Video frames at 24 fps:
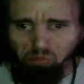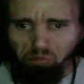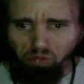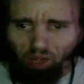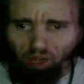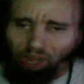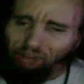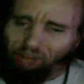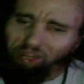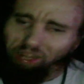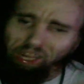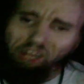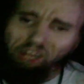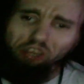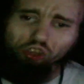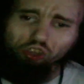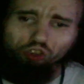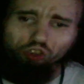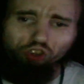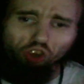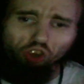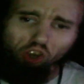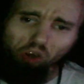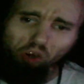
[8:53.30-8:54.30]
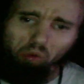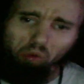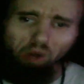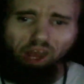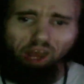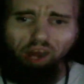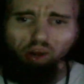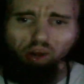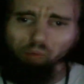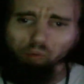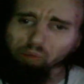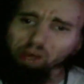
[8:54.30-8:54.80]
and then you turn
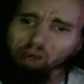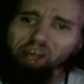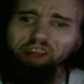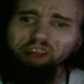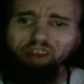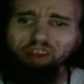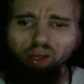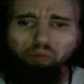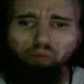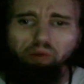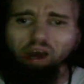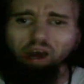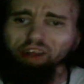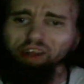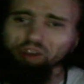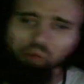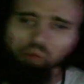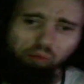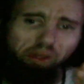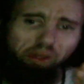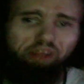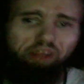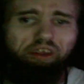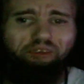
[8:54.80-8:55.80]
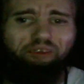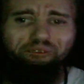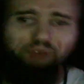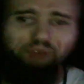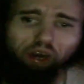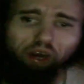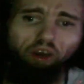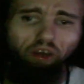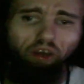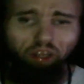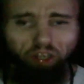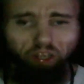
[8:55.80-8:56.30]
around and paint them out to be the
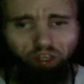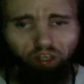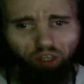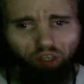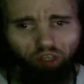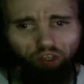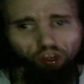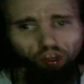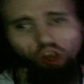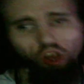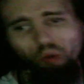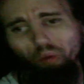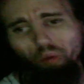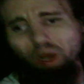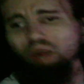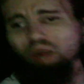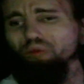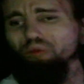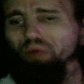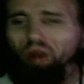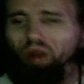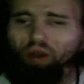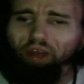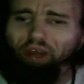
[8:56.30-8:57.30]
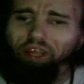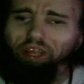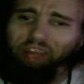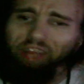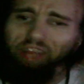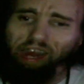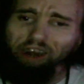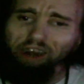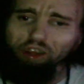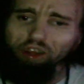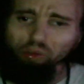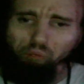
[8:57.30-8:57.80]
villain when really
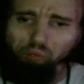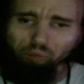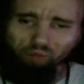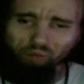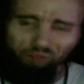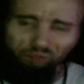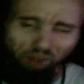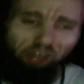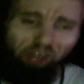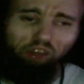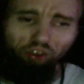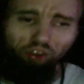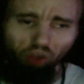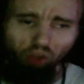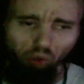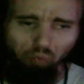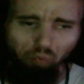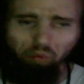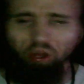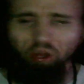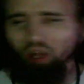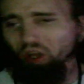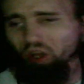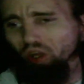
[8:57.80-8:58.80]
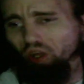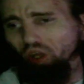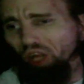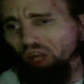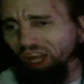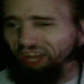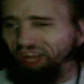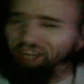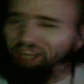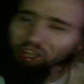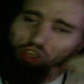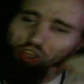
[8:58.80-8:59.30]
they're the victim
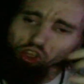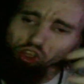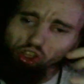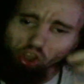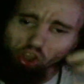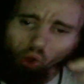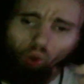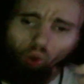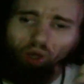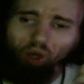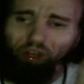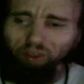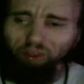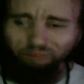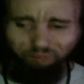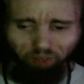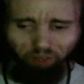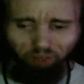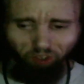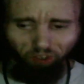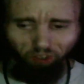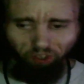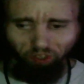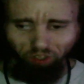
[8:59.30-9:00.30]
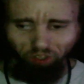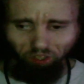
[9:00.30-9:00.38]
and you're the villain.